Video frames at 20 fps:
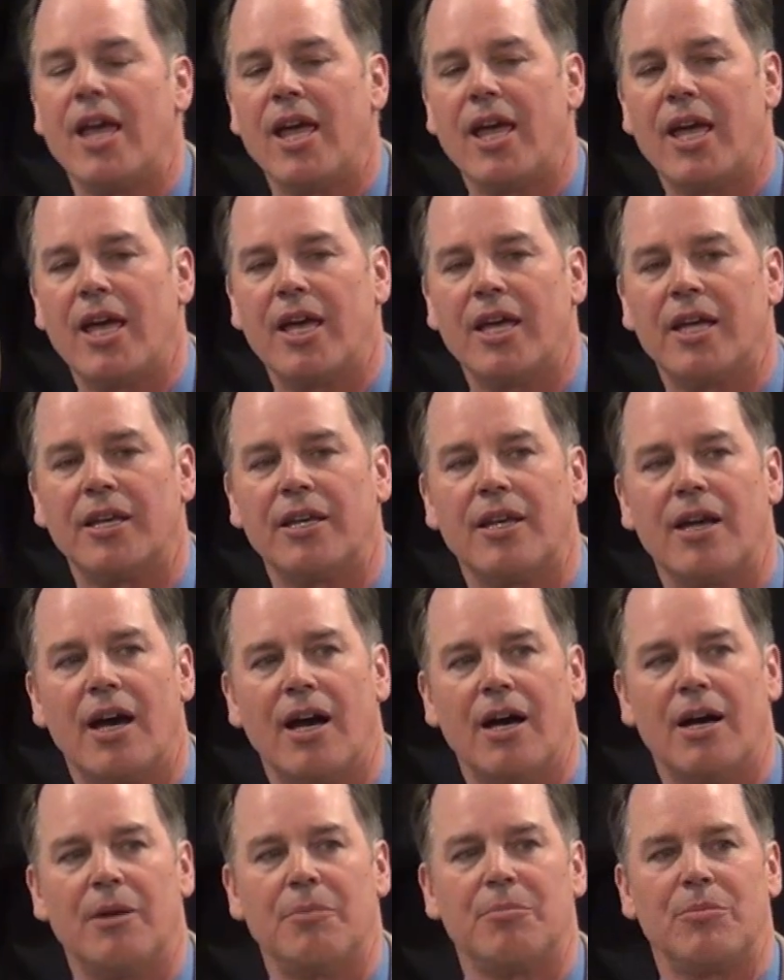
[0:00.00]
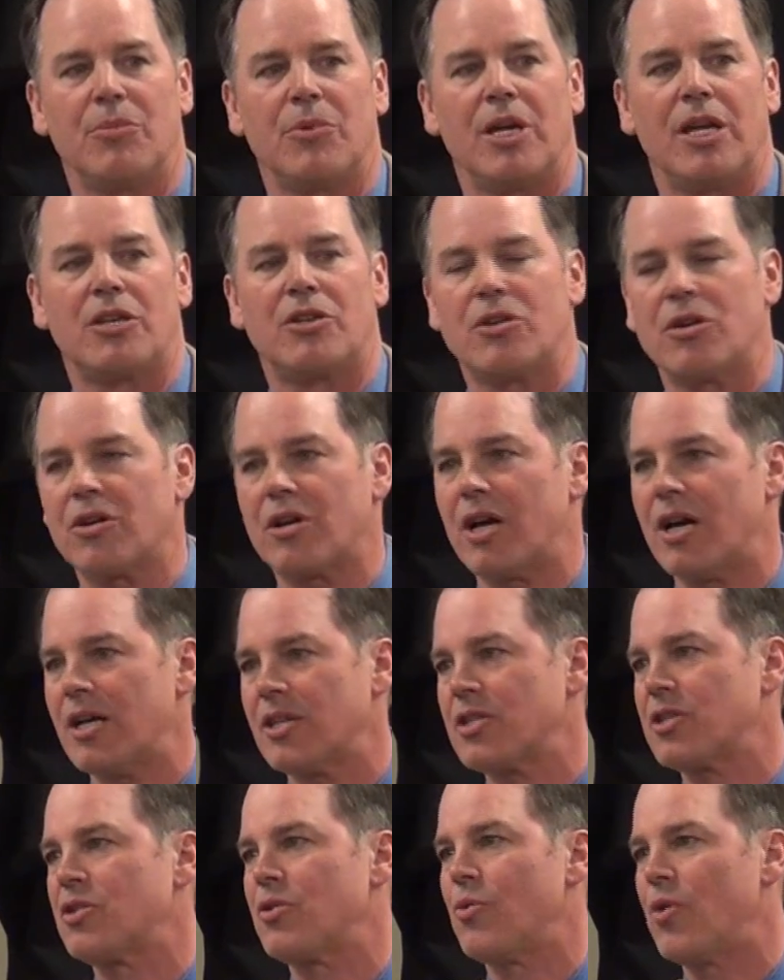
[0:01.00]
And it took
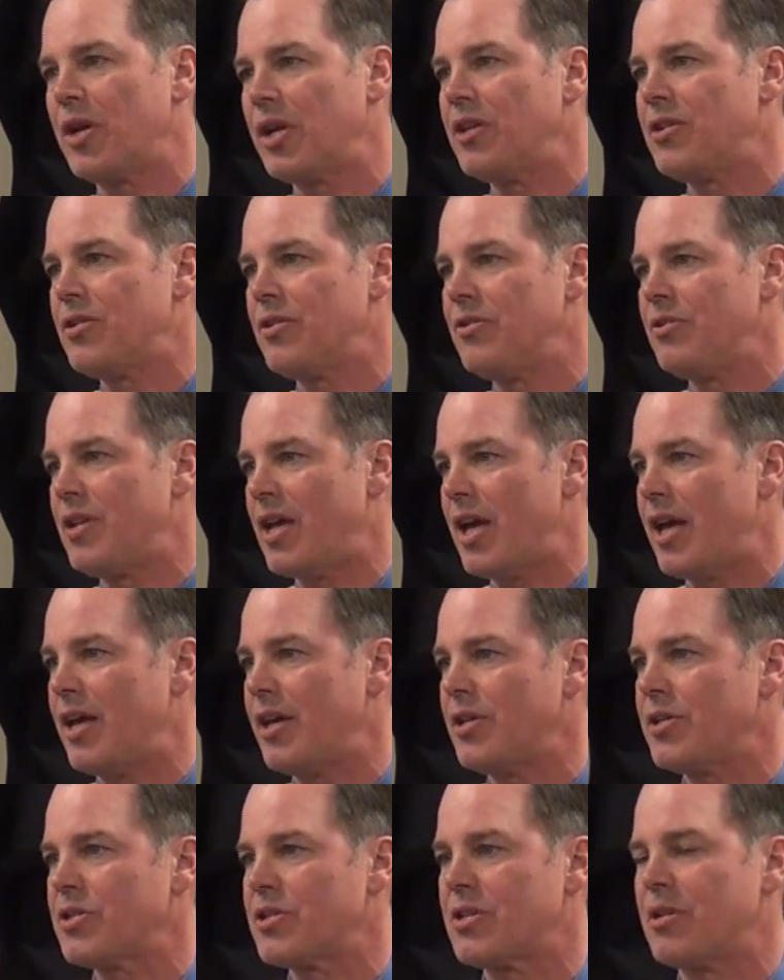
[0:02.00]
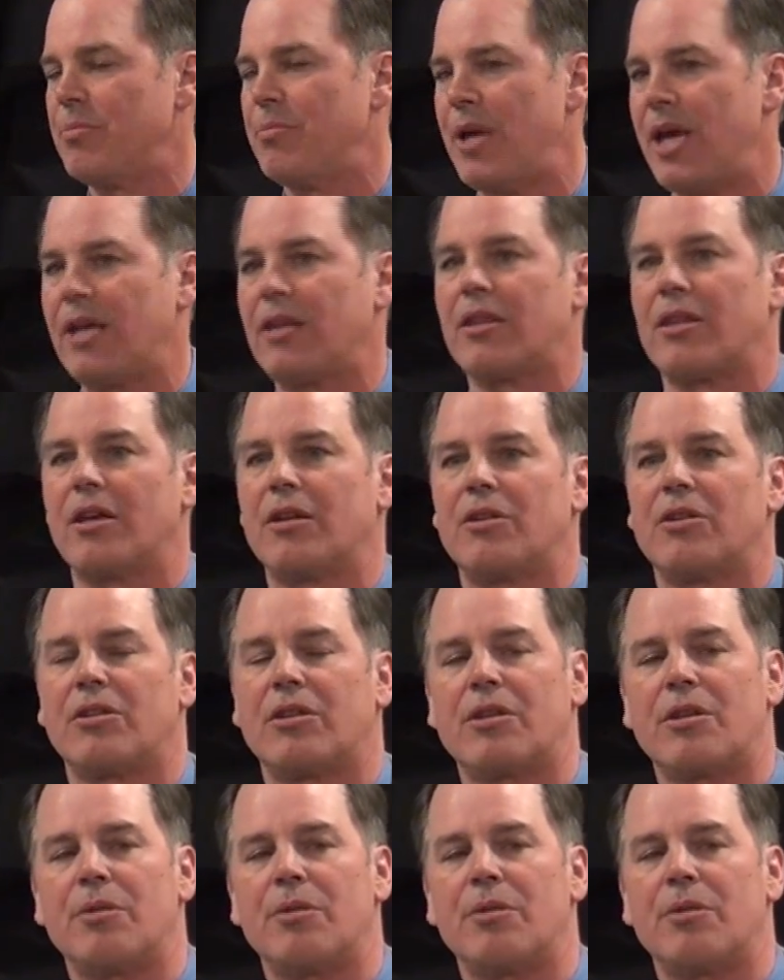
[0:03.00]
us 22 days to make the